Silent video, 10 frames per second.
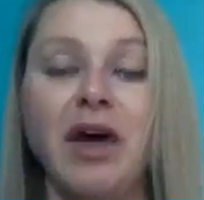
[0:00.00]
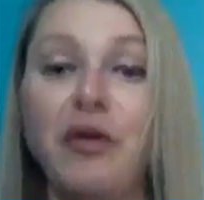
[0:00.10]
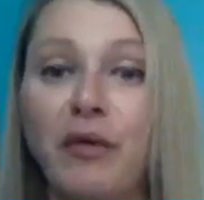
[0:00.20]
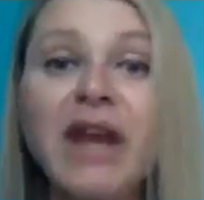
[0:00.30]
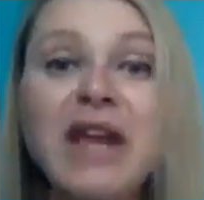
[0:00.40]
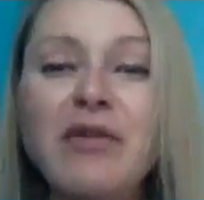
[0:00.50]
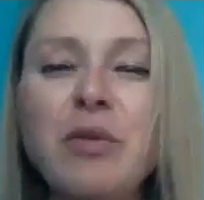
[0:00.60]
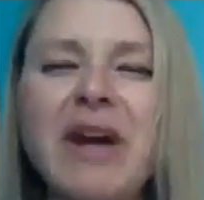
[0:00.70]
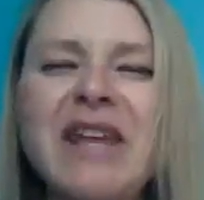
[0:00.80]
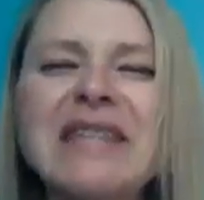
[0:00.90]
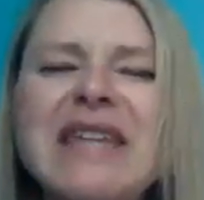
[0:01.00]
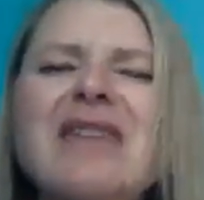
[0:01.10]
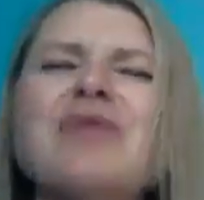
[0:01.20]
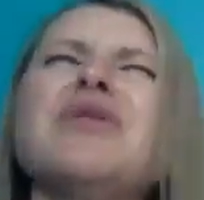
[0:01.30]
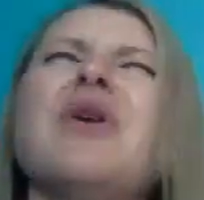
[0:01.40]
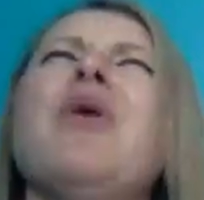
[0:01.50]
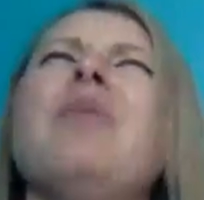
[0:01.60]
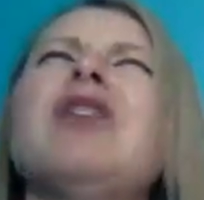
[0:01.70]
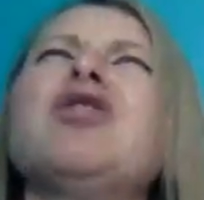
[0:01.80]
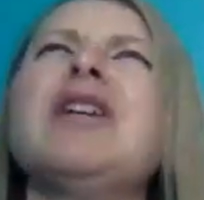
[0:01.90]
Alrighty, everybody. Thank you so
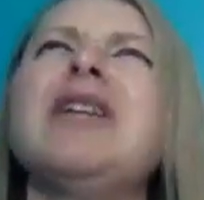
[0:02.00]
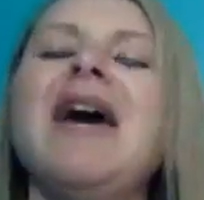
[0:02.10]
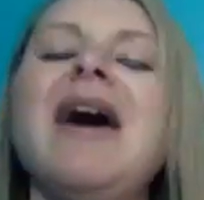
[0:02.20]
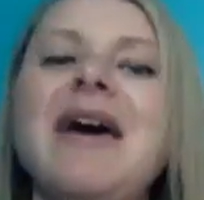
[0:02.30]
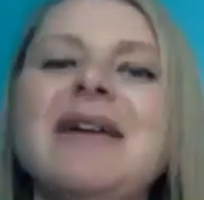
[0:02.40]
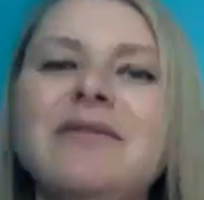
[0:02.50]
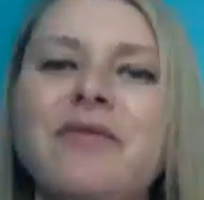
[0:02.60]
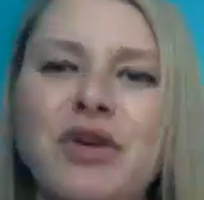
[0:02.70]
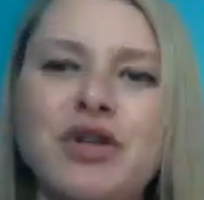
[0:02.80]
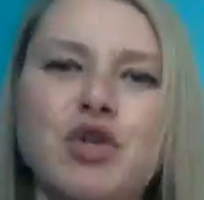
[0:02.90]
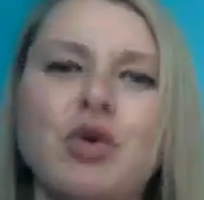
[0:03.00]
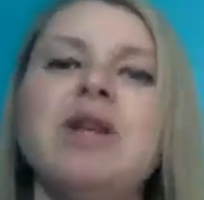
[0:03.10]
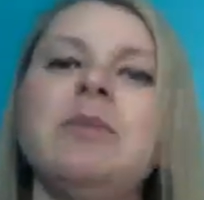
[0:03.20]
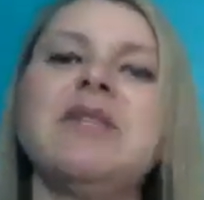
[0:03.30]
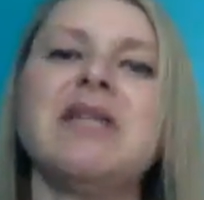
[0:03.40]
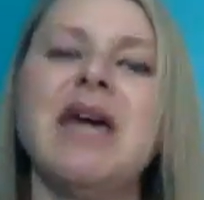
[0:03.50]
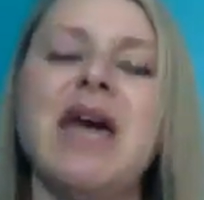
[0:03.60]
much again for joining me today.